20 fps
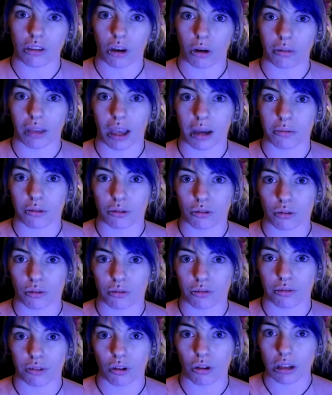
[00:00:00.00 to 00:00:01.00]
I was able to
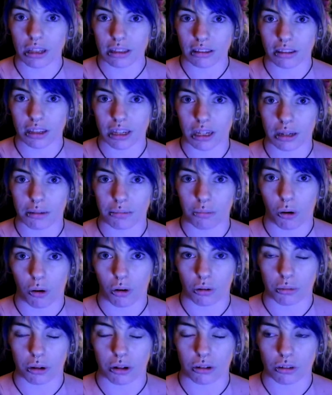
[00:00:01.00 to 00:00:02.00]
flawlessly
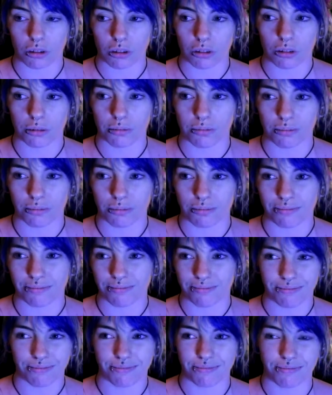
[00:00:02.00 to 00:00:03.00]
almost
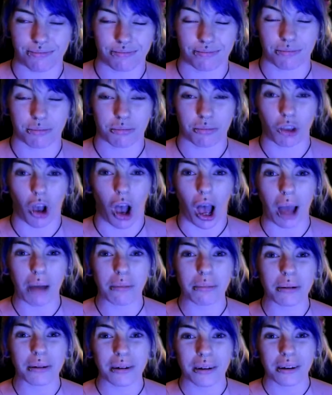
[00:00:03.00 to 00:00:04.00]

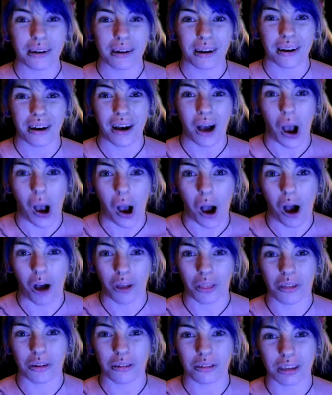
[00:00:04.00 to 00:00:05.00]
type
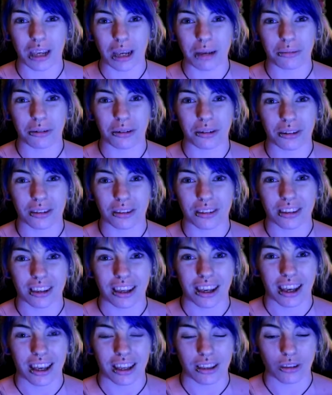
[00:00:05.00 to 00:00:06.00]
on those keyboards,
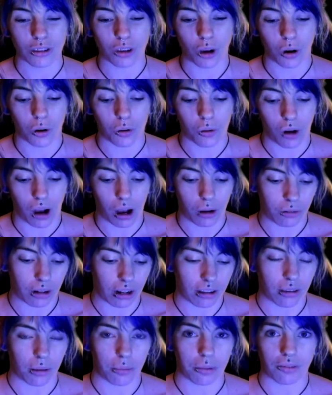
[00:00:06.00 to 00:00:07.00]
so I
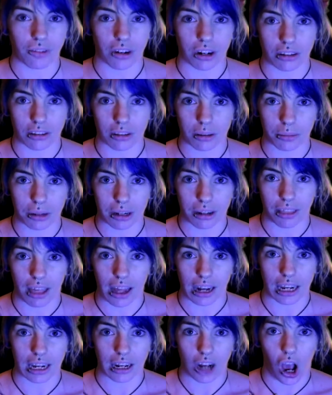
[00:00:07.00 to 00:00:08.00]
wanted something very similar to
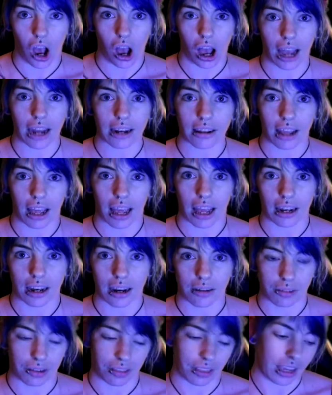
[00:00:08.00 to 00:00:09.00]
that in height and
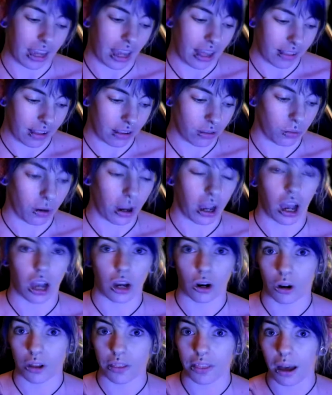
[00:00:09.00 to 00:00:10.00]
everything, and that's why I
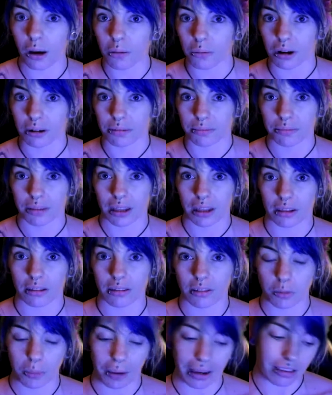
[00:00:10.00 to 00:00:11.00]
got that one.
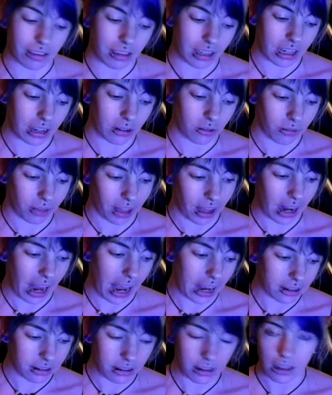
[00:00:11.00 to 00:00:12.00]
Spacing and all that,
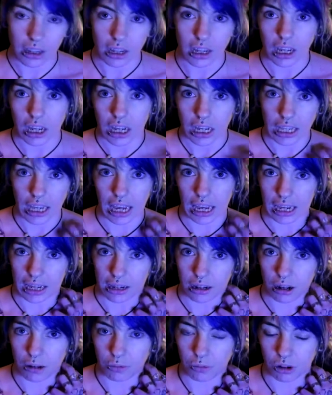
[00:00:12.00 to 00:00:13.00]
and yeah,
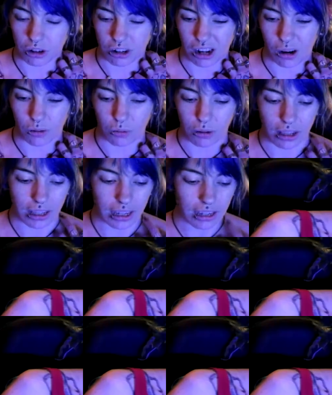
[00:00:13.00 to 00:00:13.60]
it worked out well.